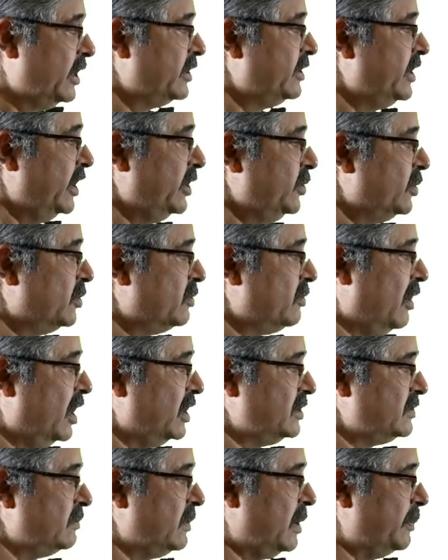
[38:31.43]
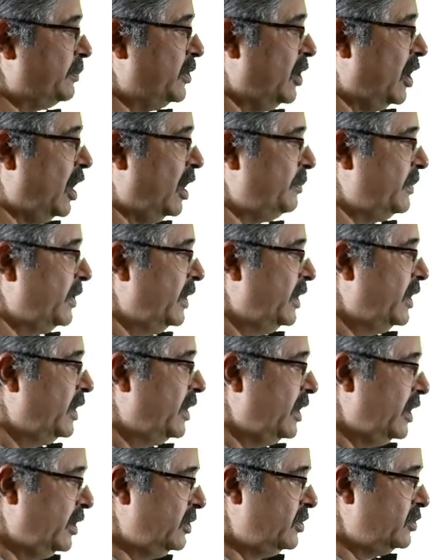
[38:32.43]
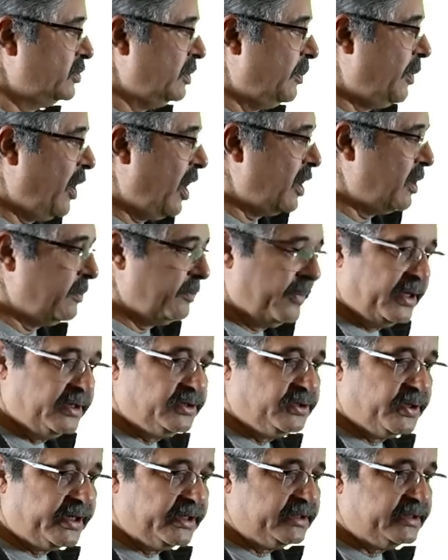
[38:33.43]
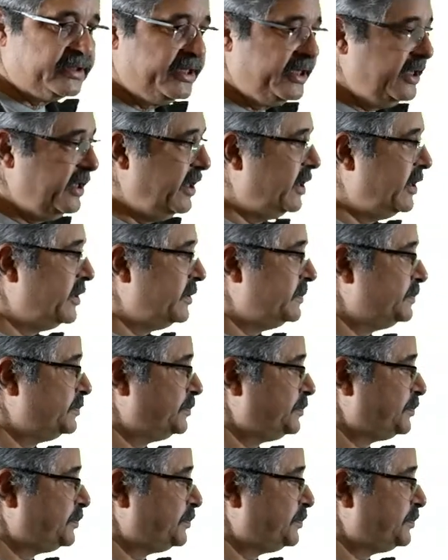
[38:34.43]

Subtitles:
then you cross from up top into the bottom. As you can see here,